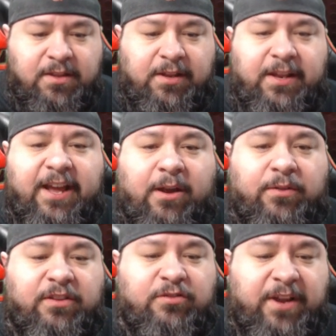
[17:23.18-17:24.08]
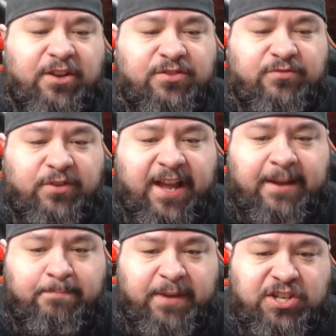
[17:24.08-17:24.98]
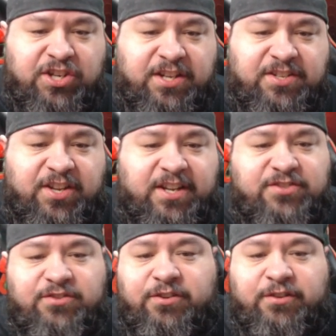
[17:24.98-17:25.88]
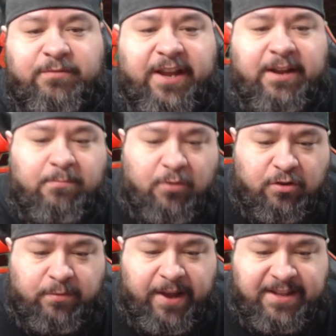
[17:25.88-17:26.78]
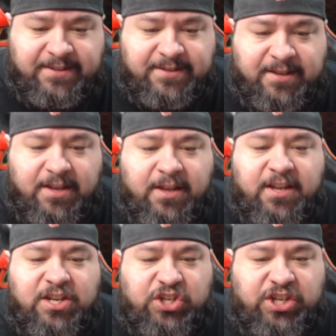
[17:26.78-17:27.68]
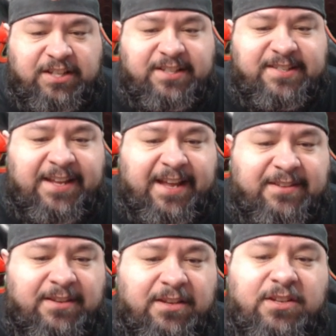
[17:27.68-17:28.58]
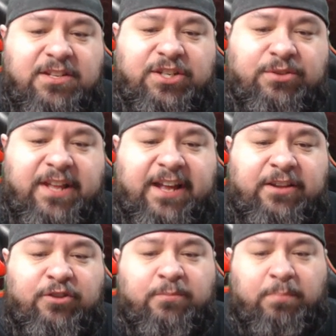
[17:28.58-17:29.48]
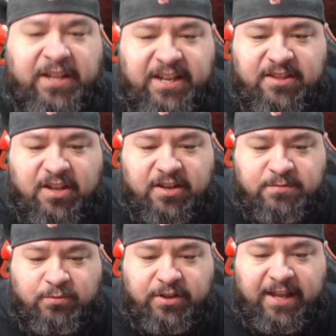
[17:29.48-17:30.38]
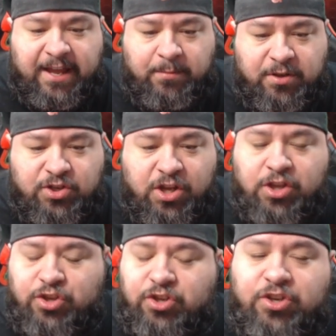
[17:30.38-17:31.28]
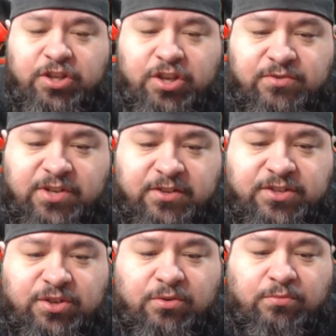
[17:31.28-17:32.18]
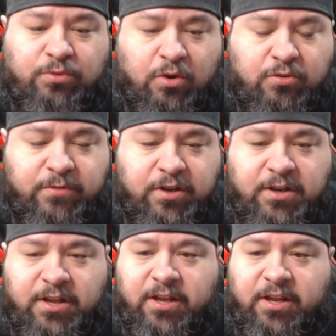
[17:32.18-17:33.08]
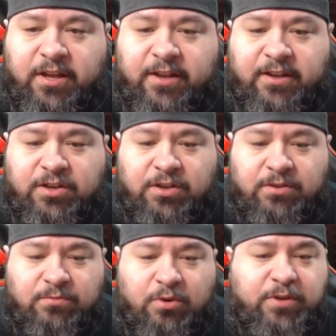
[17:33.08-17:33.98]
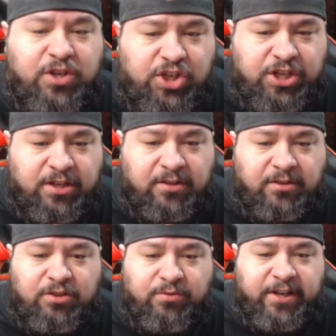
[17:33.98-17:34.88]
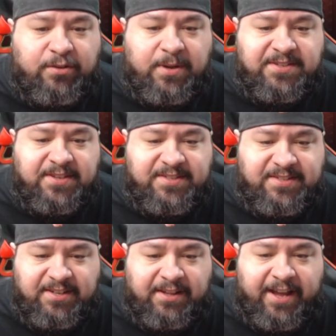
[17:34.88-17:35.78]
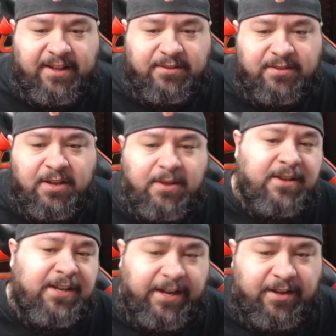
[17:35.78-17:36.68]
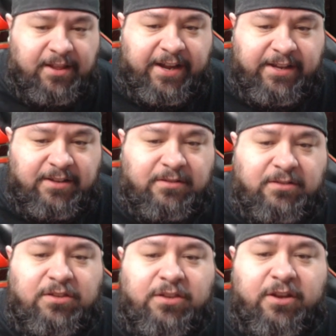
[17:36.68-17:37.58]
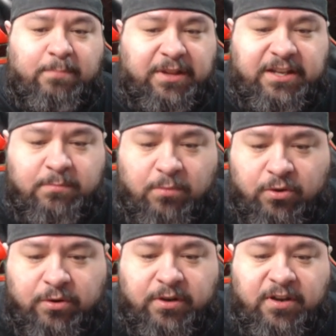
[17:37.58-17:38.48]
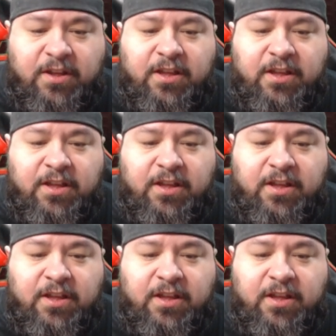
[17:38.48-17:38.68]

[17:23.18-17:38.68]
Now, the trainers for that big jump stun so you create more reds, shield set so that your bleed does more damage. You could use also Roman uh, Roman shield to increase the steel health, kind of like the bleed more.